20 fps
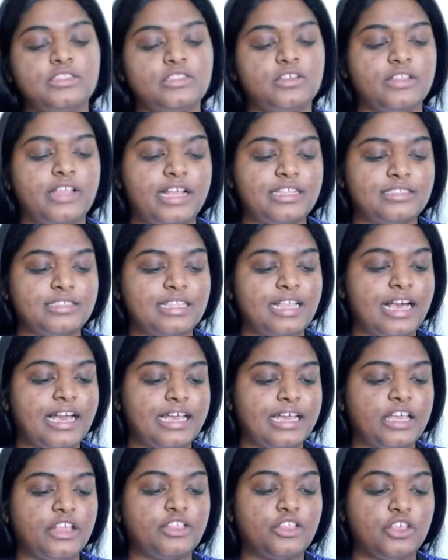So that's
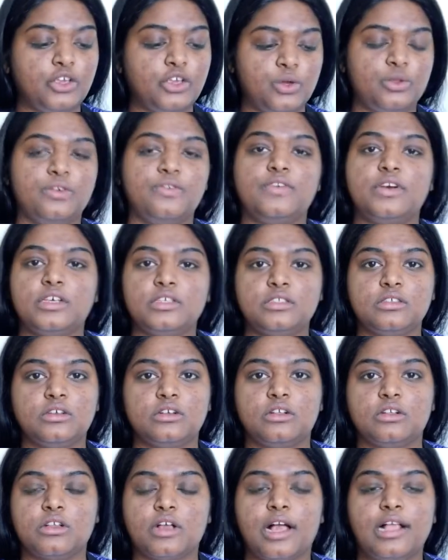like the
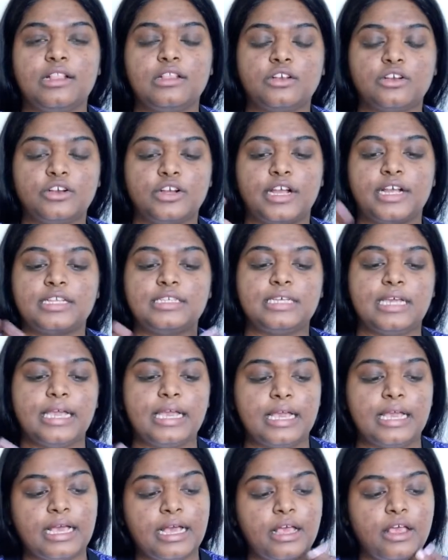universal color
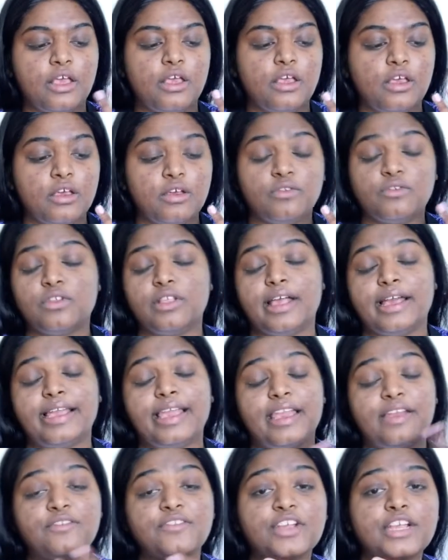correcting for like
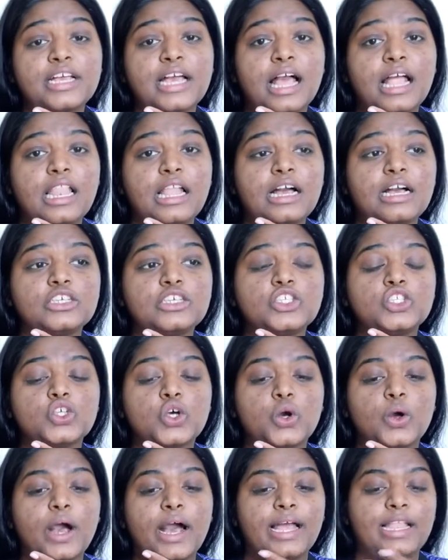every color.
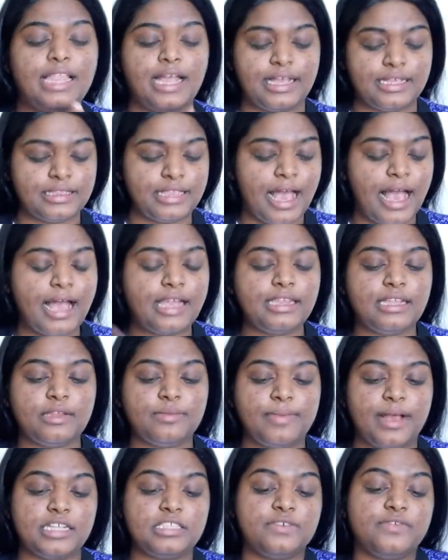So I like that.
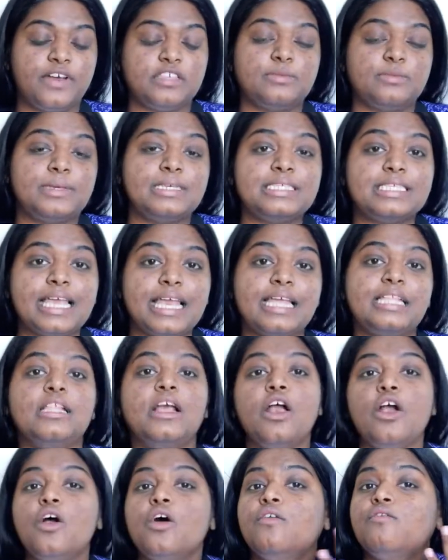It mattifies my
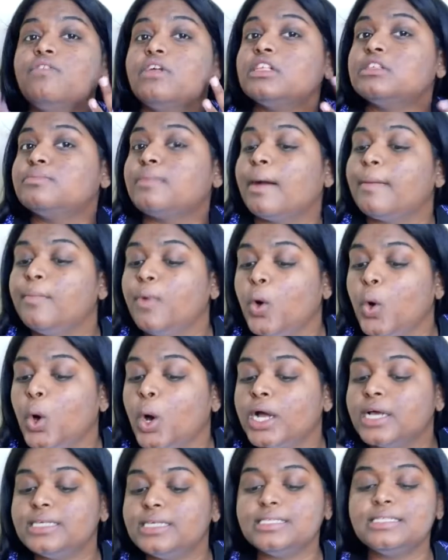skin, fills my
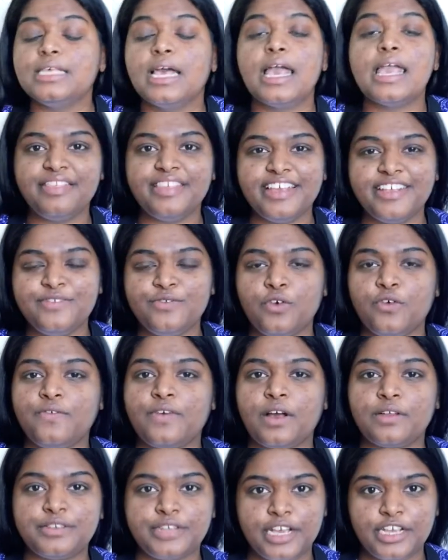pores. And then for
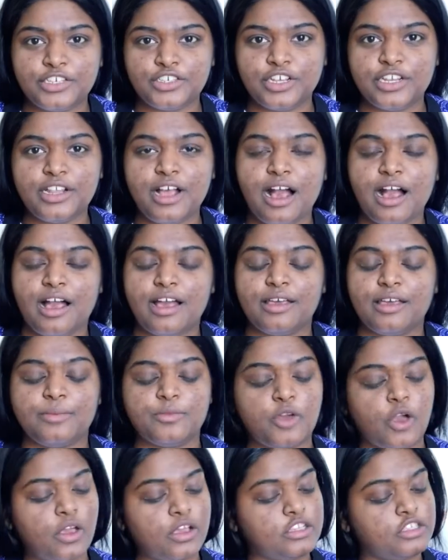foundation, I'm
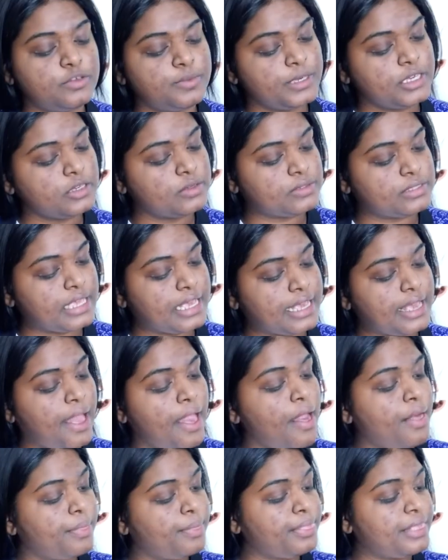going to be using
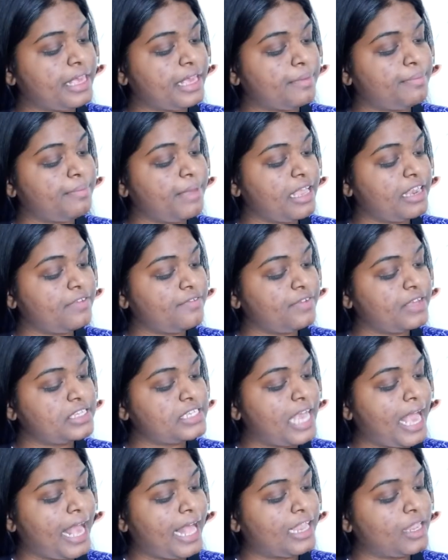the Benefit
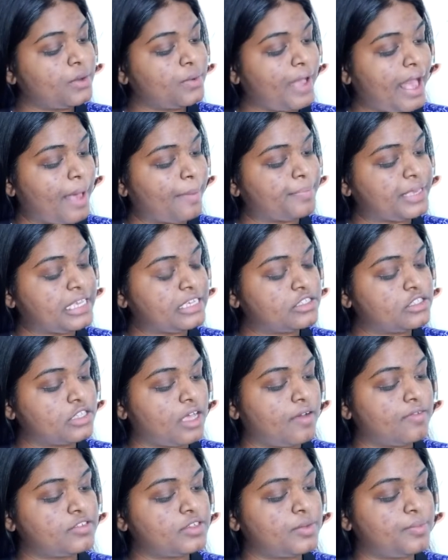Hello Happy
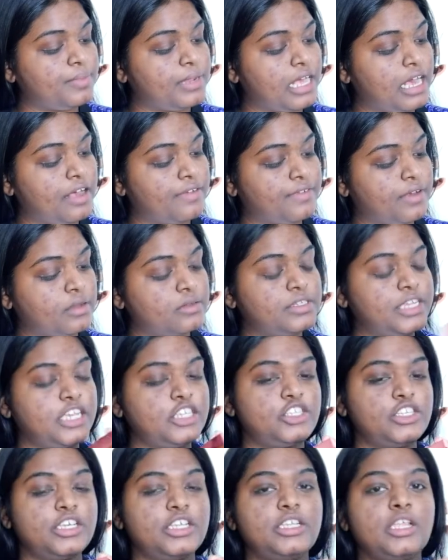Soft Blur
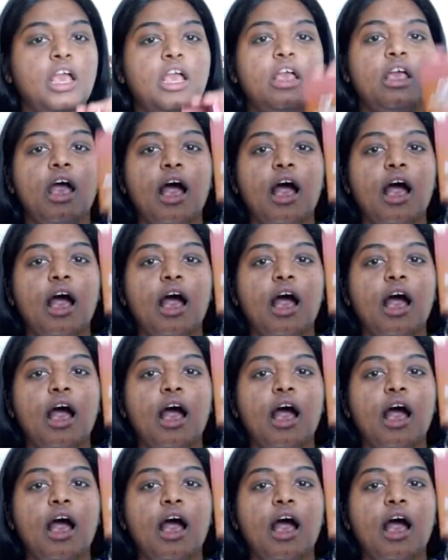Foundation.